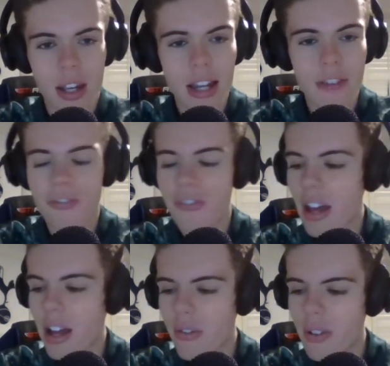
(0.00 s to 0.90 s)
It's
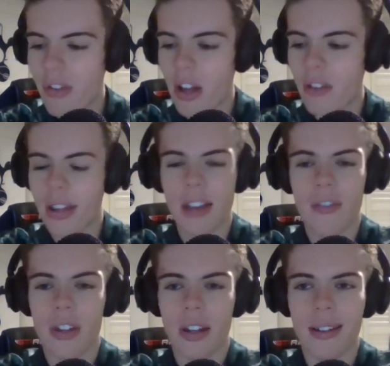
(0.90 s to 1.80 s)
very
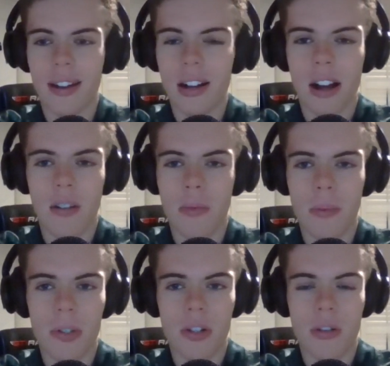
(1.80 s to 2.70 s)
even, and I can't
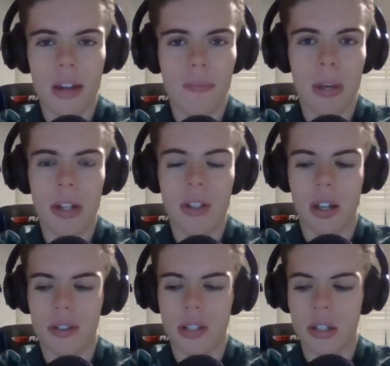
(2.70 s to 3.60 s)
remember creating big
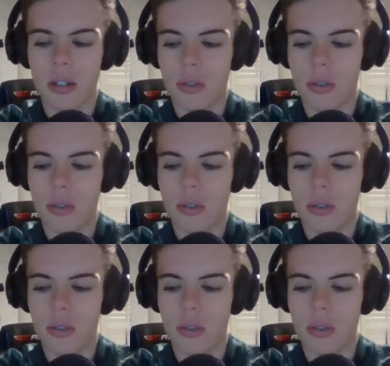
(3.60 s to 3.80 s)
chances.